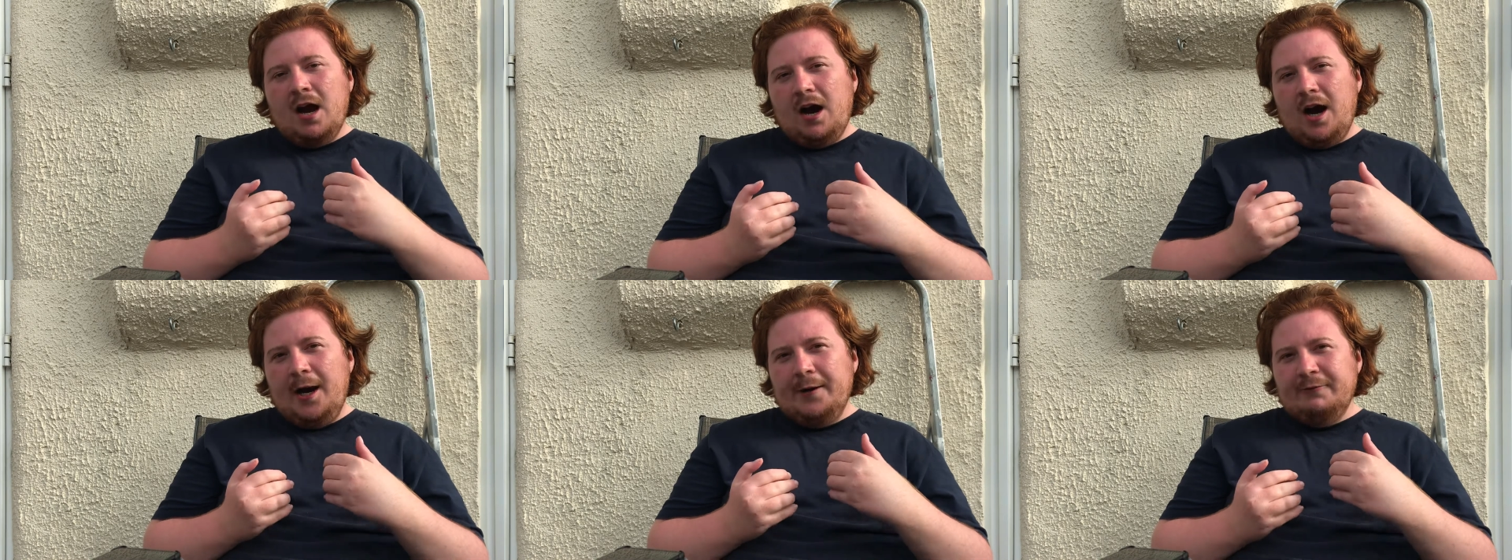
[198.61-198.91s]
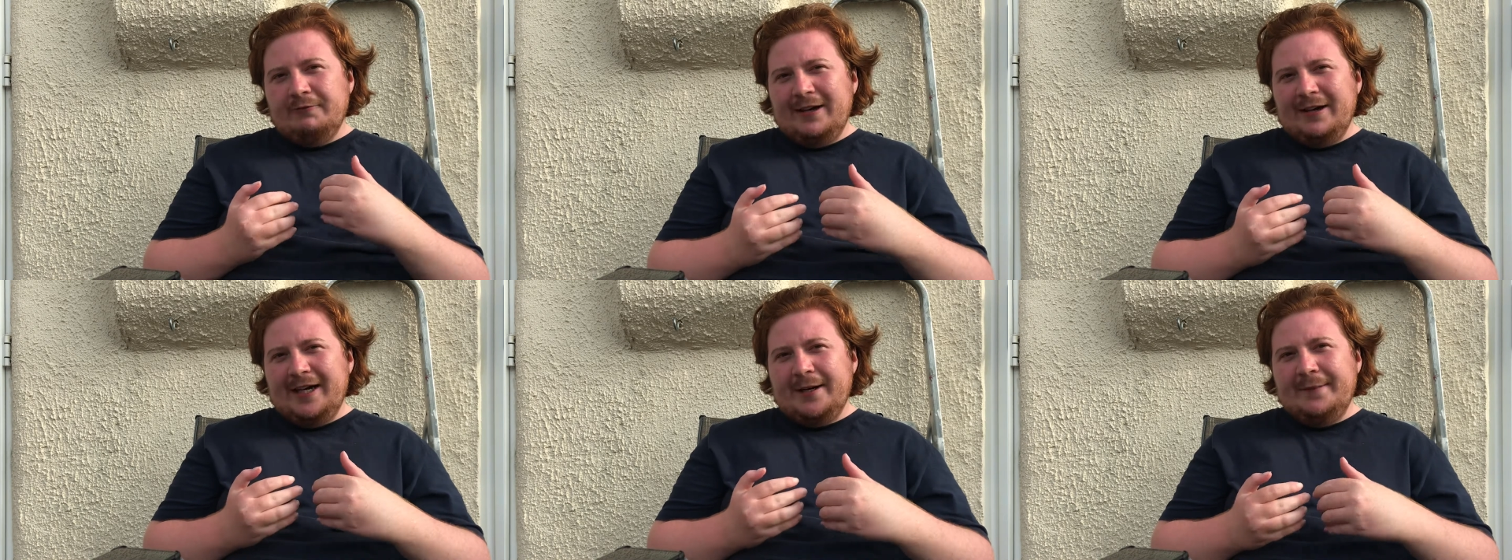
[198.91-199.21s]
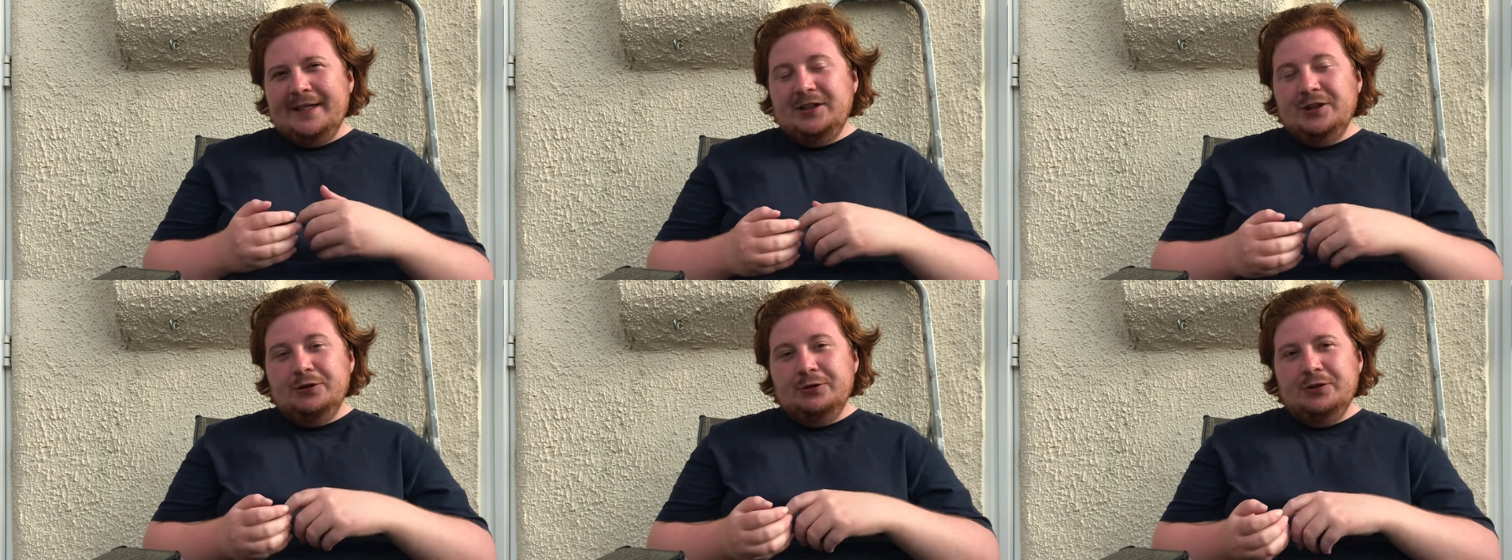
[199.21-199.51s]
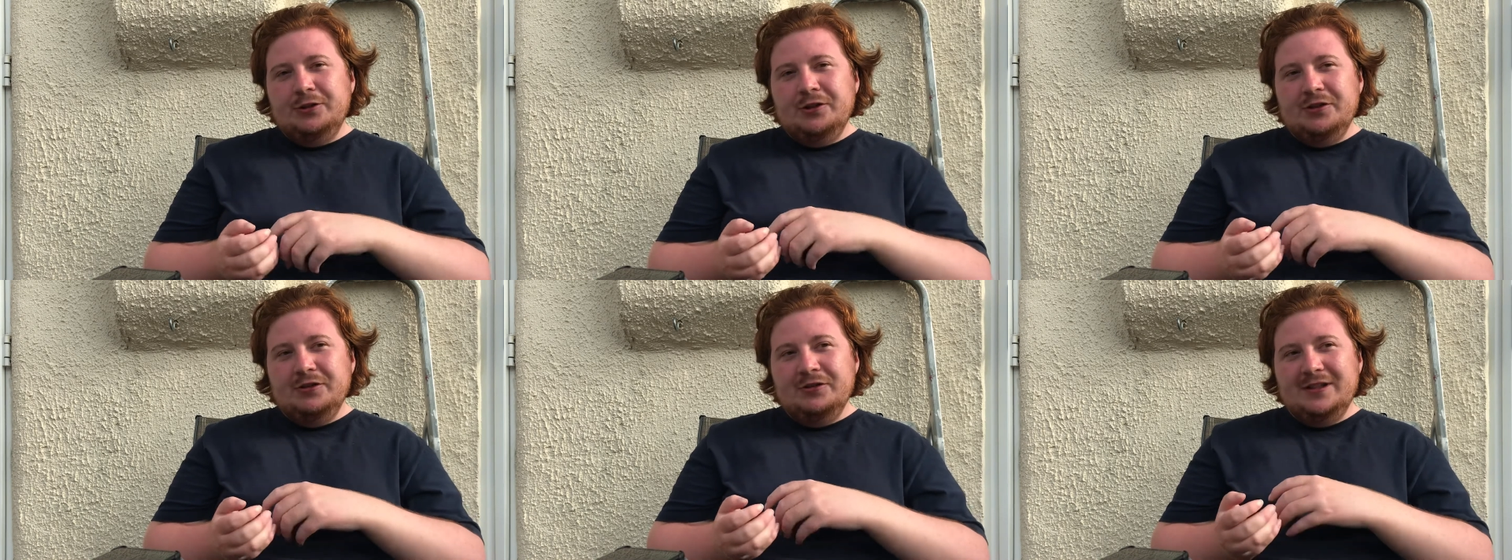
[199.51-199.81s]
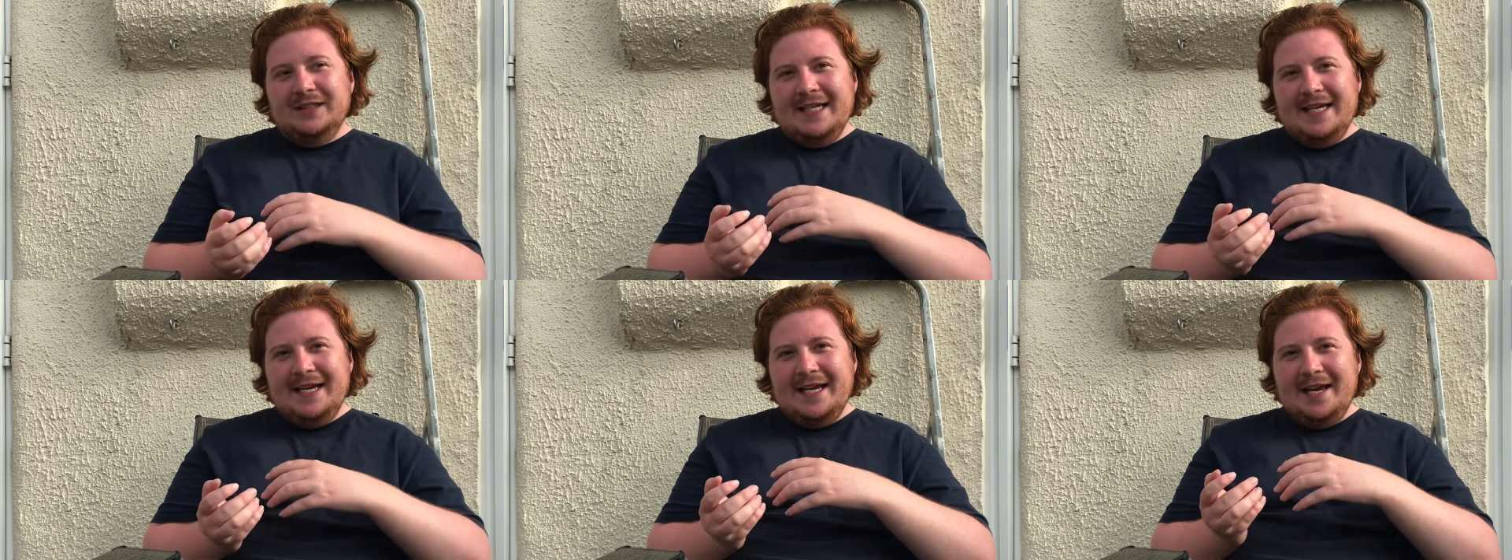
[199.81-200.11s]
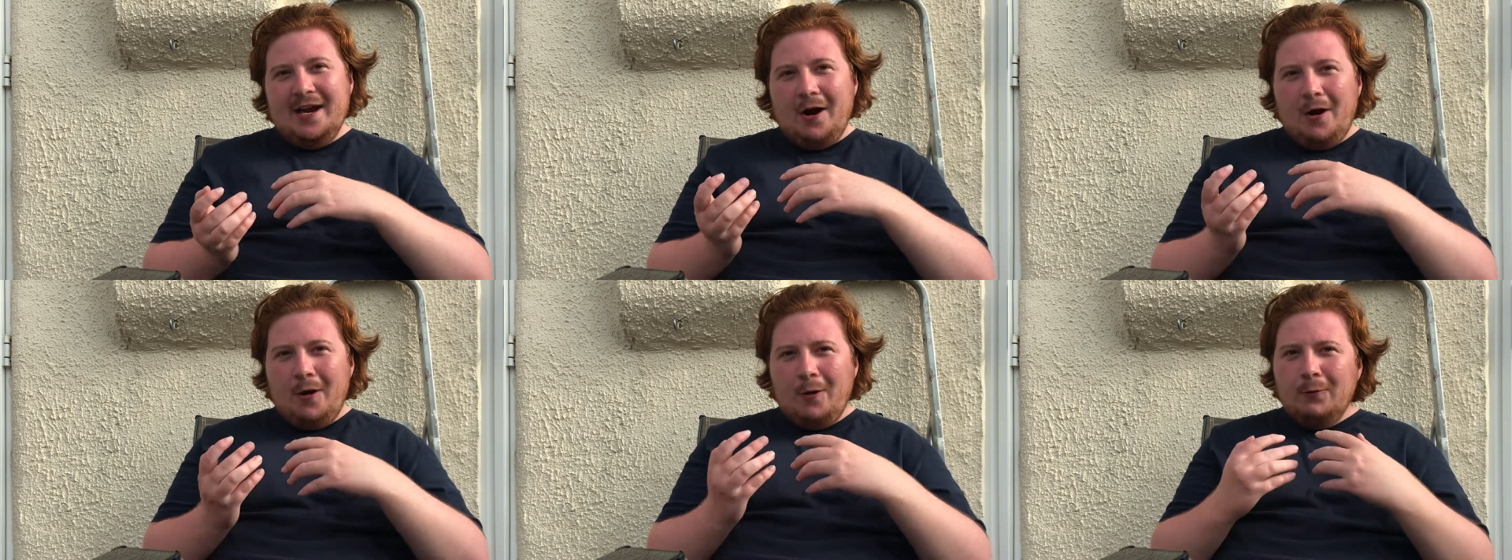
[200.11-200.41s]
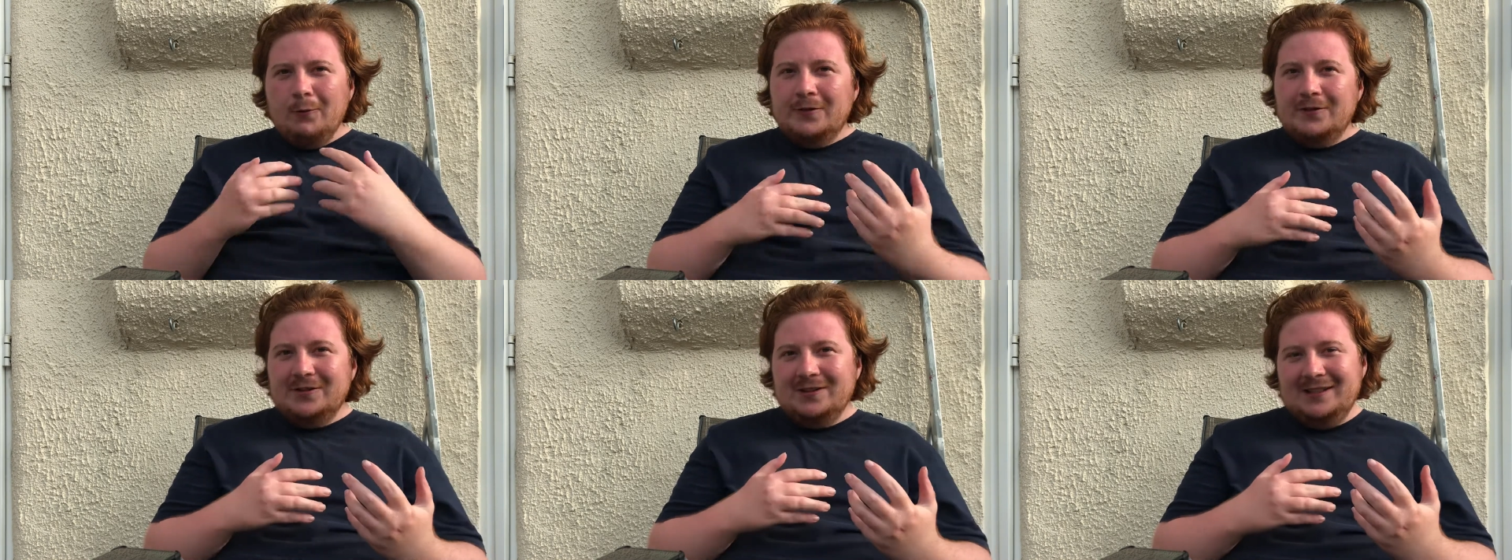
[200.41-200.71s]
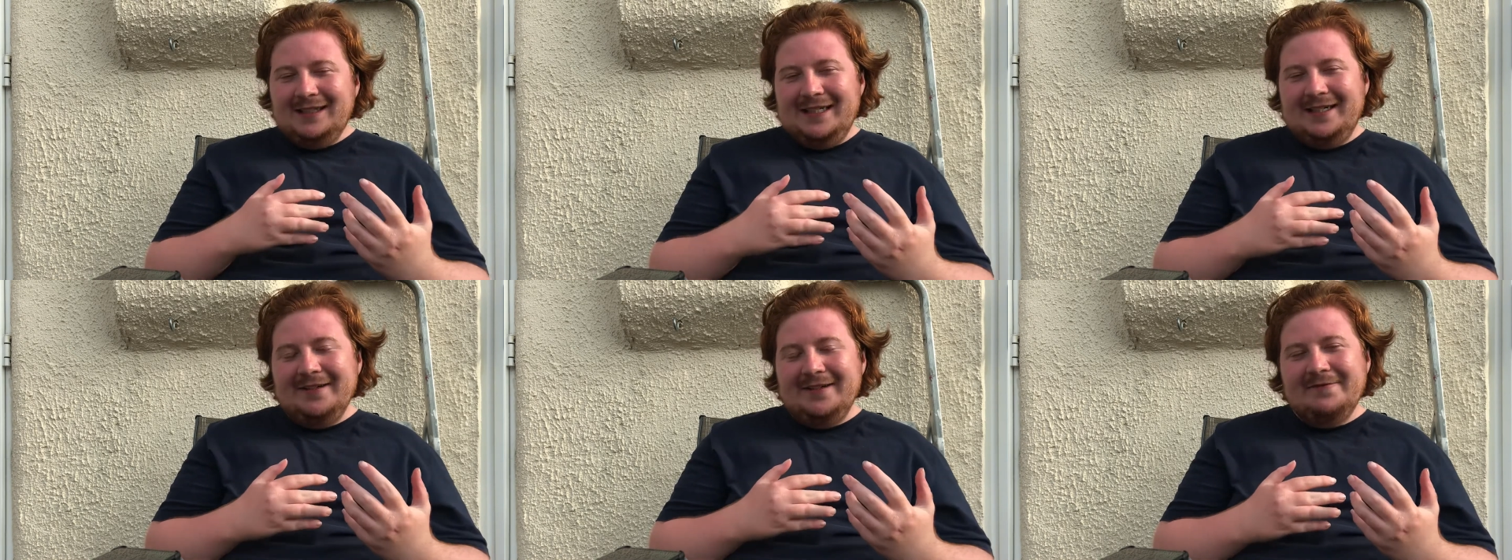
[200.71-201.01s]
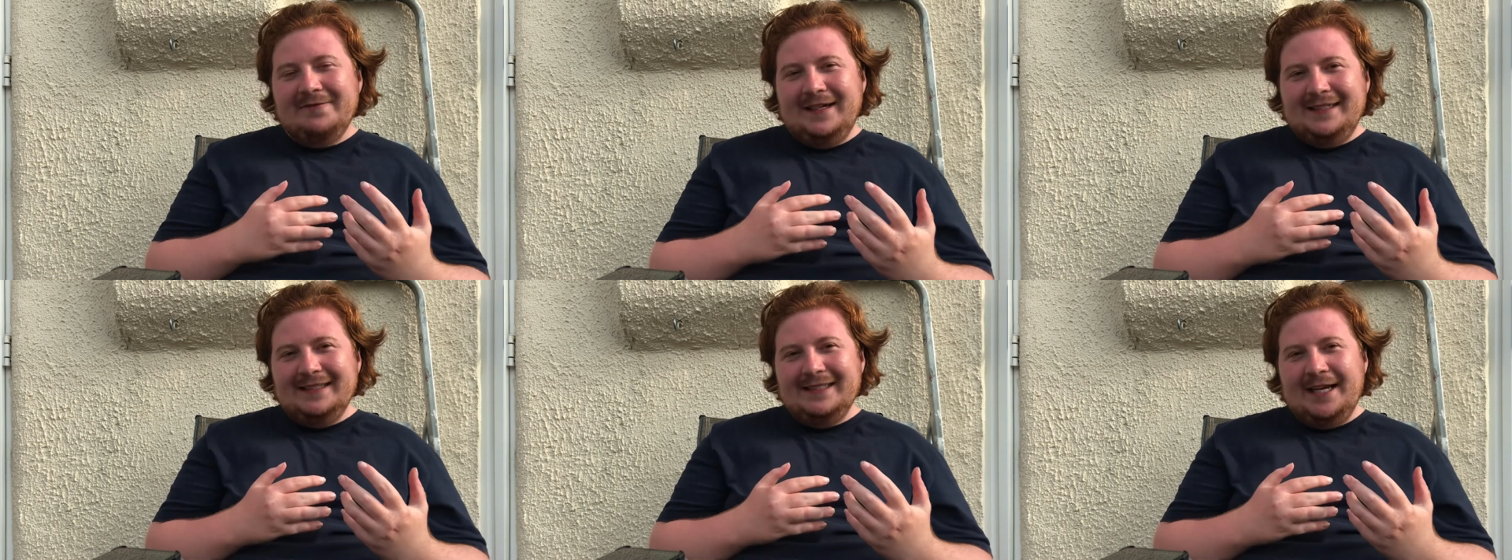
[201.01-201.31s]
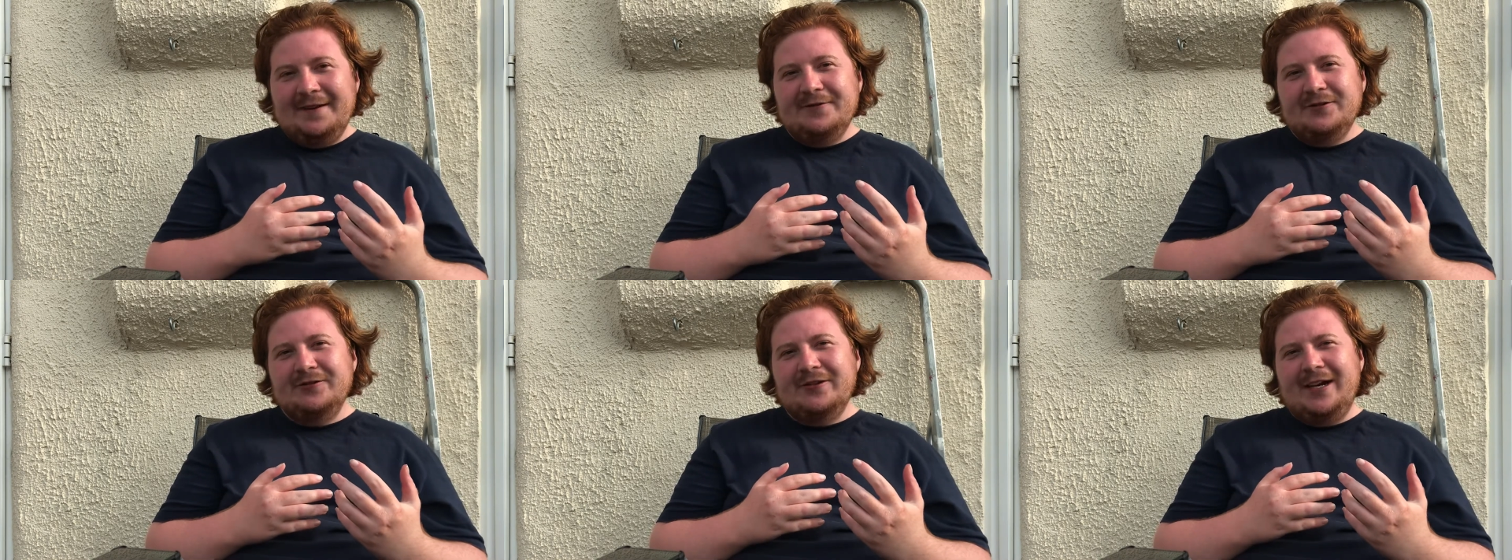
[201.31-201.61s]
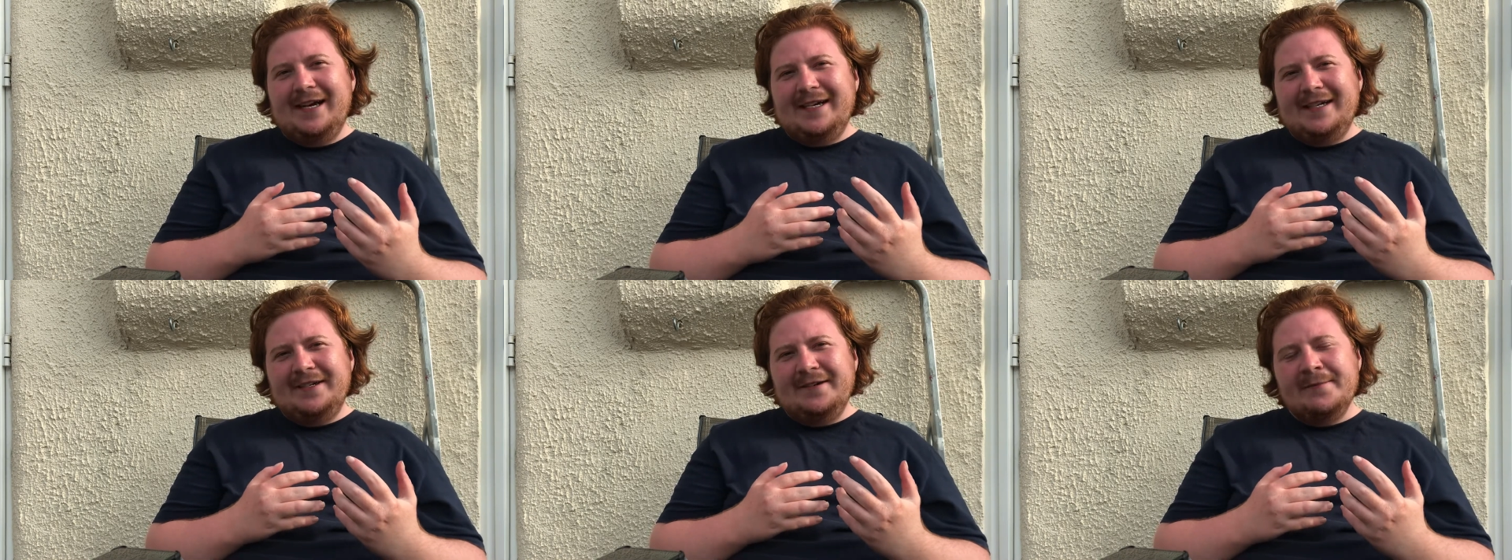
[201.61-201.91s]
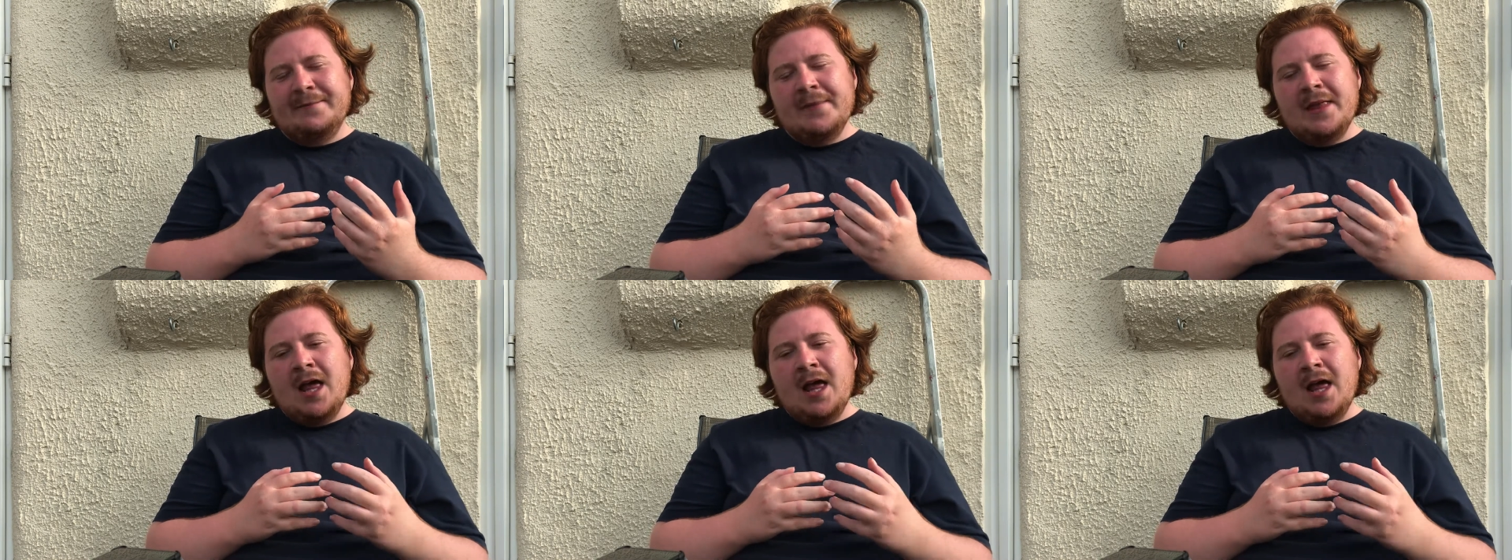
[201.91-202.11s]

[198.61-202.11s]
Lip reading: I recommend you use the old Seeker Fang Saber Dragon.